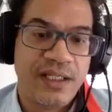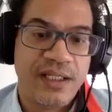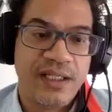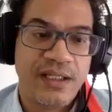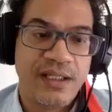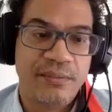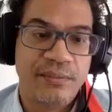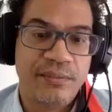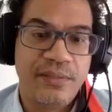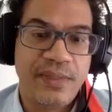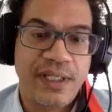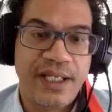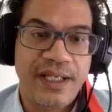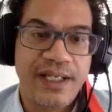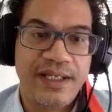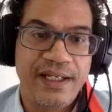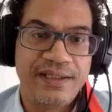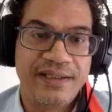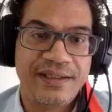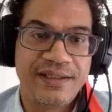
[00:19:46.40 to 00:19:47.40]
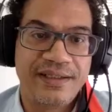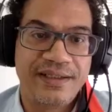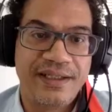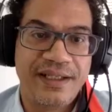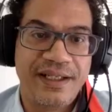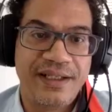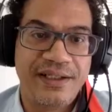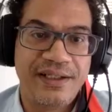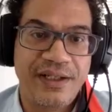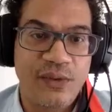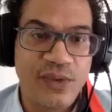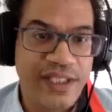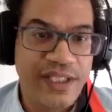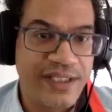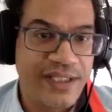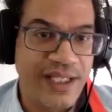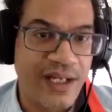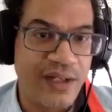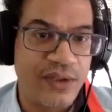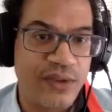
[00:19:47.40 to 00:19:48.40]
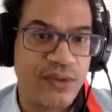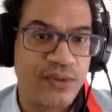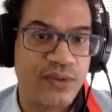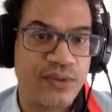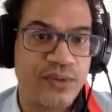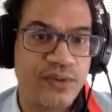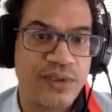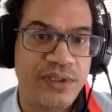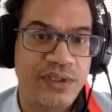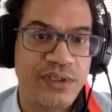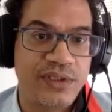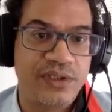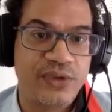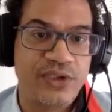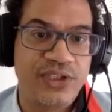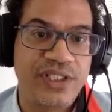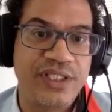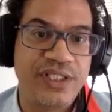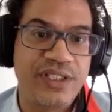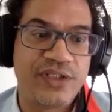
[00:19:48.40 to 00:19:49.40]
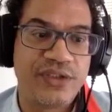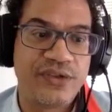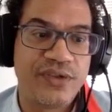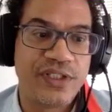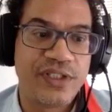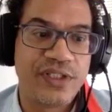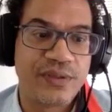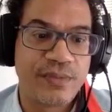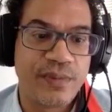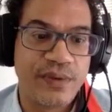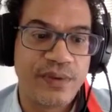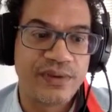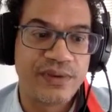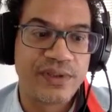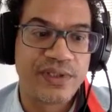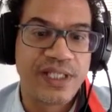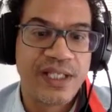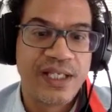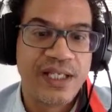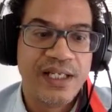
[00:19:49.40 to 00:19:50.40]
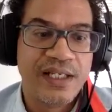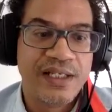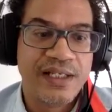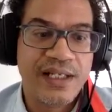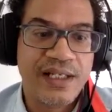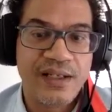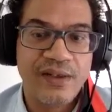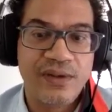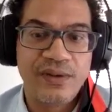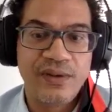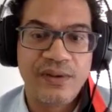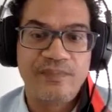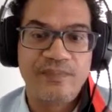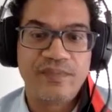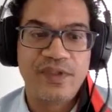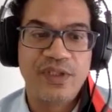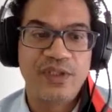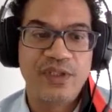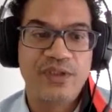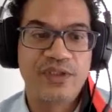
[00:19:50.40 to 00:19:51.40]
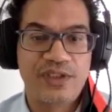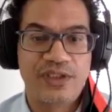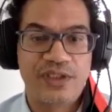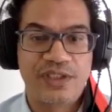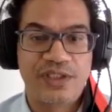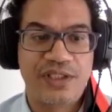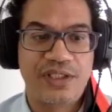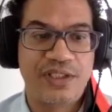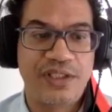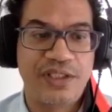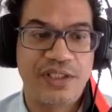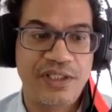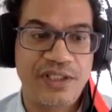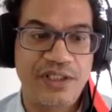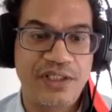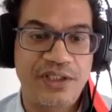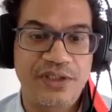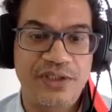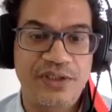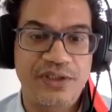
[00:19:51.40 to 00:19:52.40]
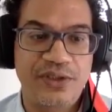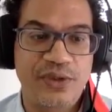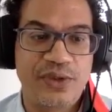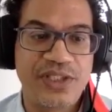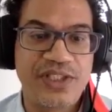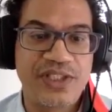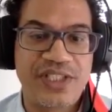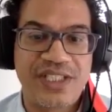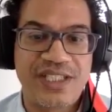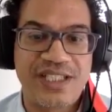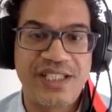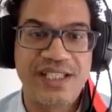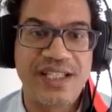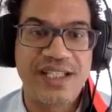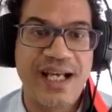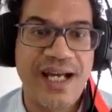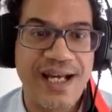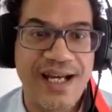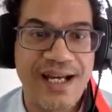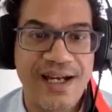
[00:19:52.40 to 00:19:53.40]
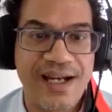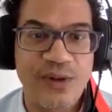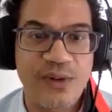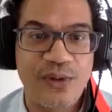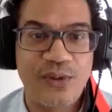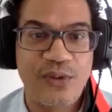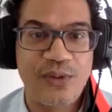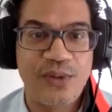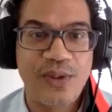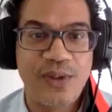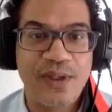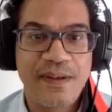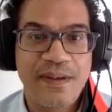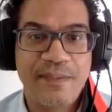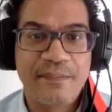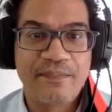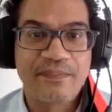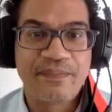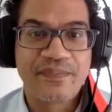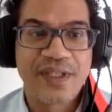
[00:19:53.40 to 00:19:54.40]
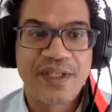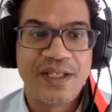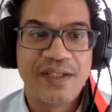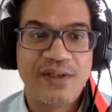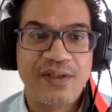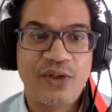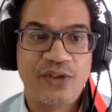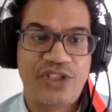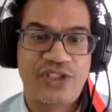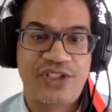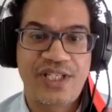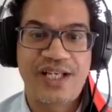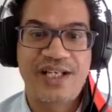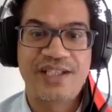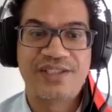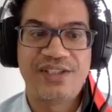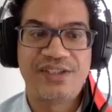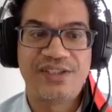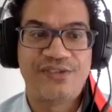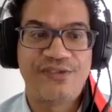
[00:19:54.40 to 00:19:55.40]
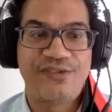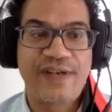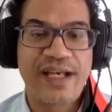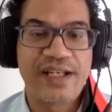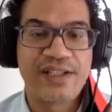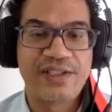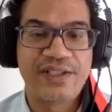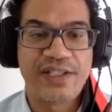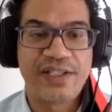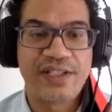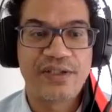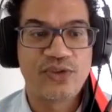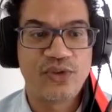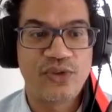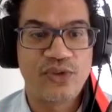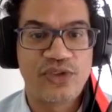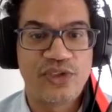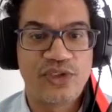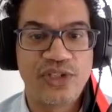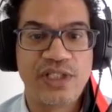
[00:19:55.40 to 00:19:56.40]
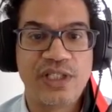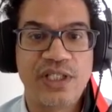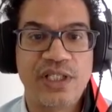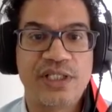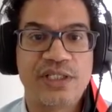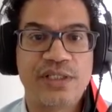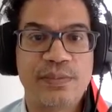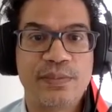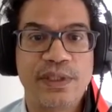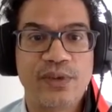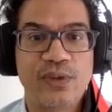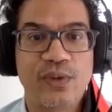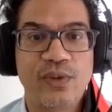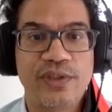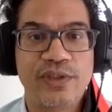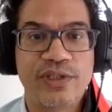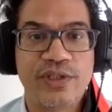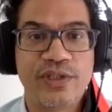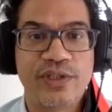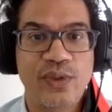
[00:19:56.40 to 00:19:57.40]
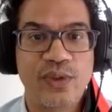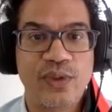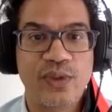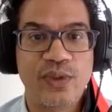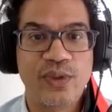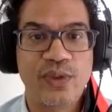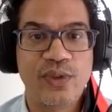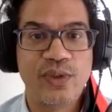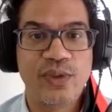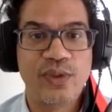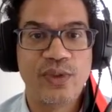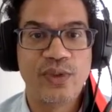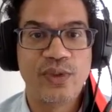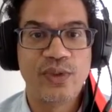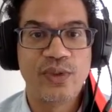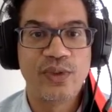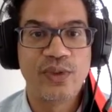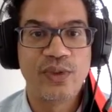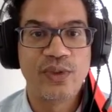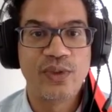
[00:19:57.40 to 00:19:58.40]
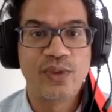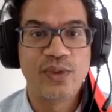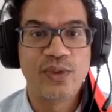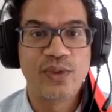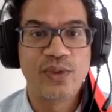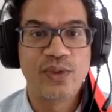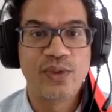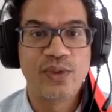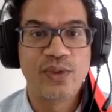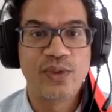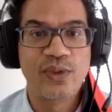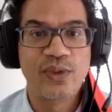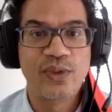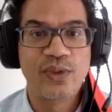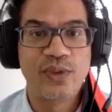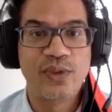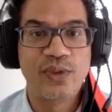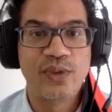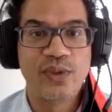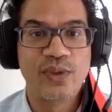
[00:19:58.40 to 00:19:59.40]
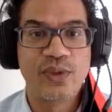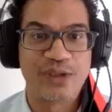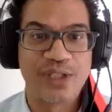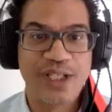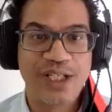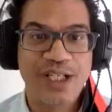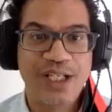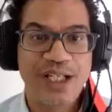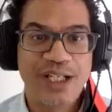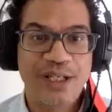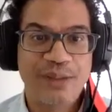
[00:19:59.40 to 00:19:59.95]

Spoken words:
and only now you see this response. Now you can see how not just us as fact checkers or journalists, but also health authorities are on the back foot,